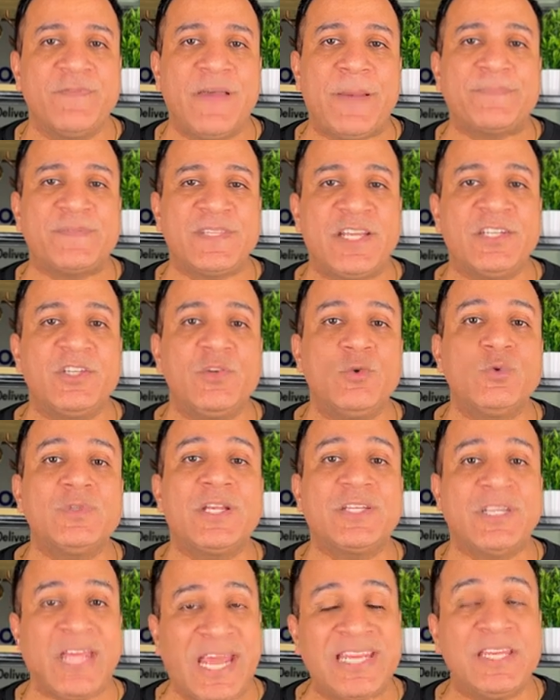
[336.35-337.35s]
Websites use
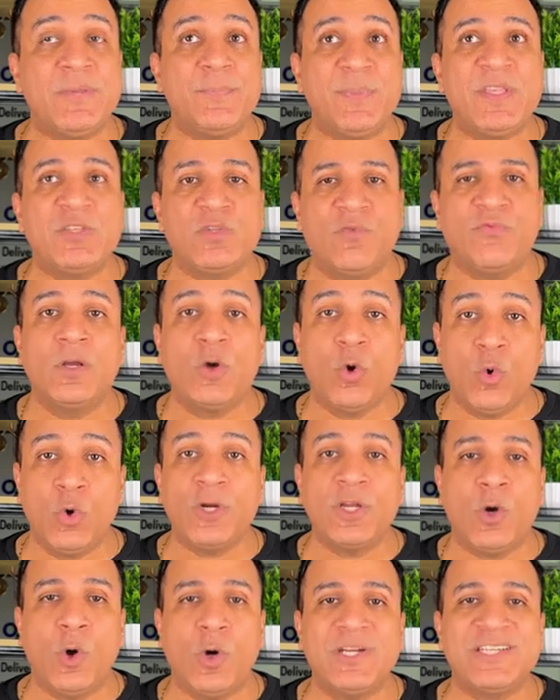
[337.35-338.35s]
a tiny piece of
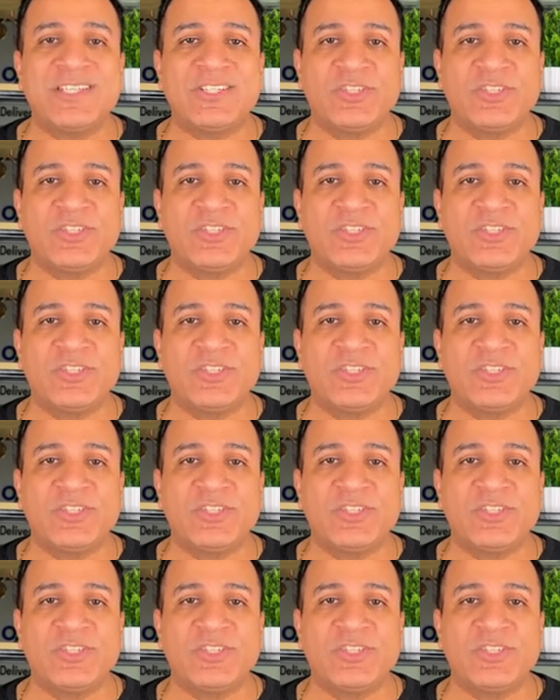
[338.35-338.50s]
code called